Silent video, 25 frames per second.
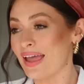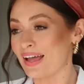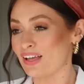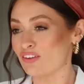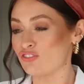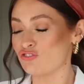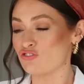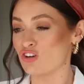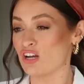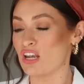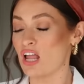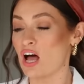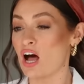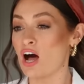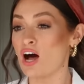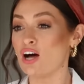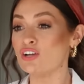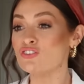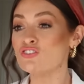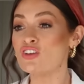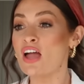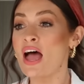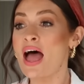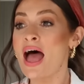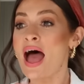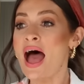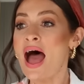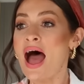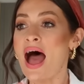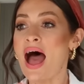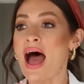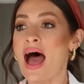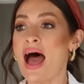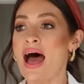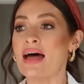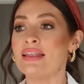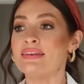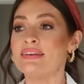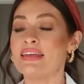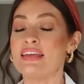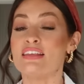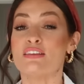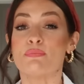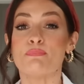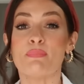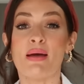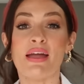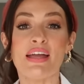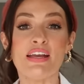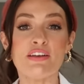extra large. And
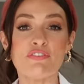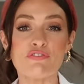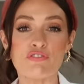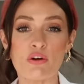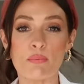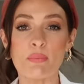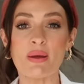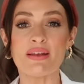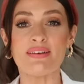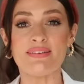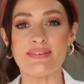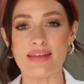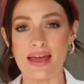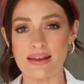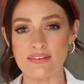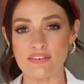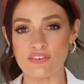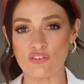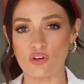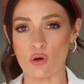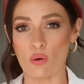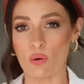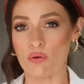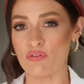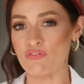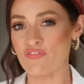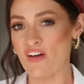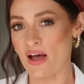it's made from deadstock